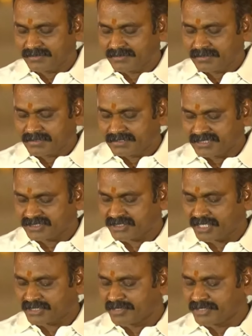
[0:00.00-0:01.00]

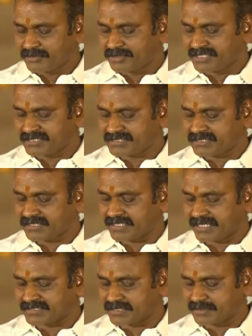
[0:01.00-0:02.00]
discharge my duties
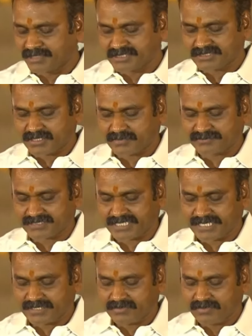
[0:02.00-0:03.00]
as a Minister of
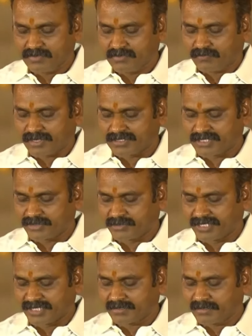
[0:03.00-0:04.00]
State for the
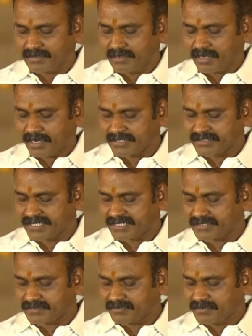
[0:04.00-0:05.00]
Union, and that
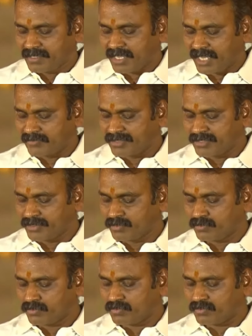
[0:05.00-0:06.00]
I will do
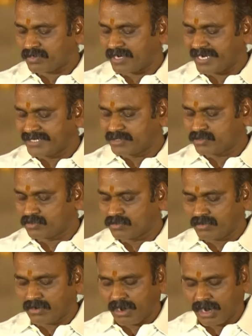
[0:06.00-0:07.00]
right to
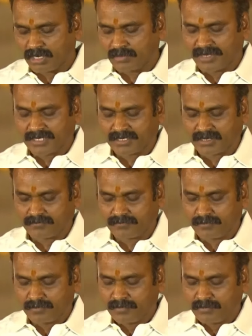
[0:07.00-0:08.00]
all manner of
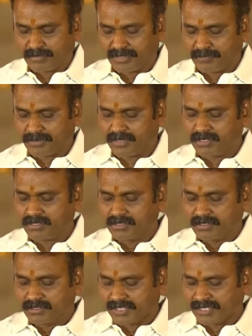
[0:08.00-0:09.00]
people
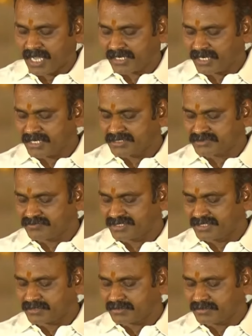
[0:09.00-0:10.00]
in accordance with
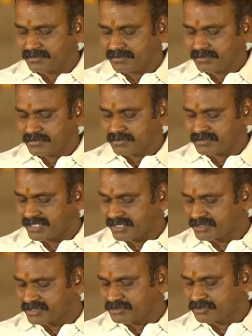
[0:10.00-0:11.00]
the
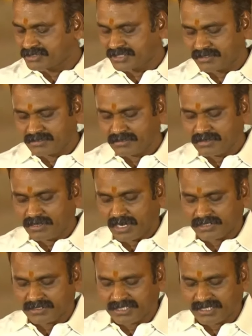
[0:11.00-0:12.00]
Constitution and
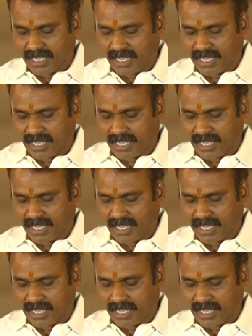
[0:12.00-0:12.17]
the law,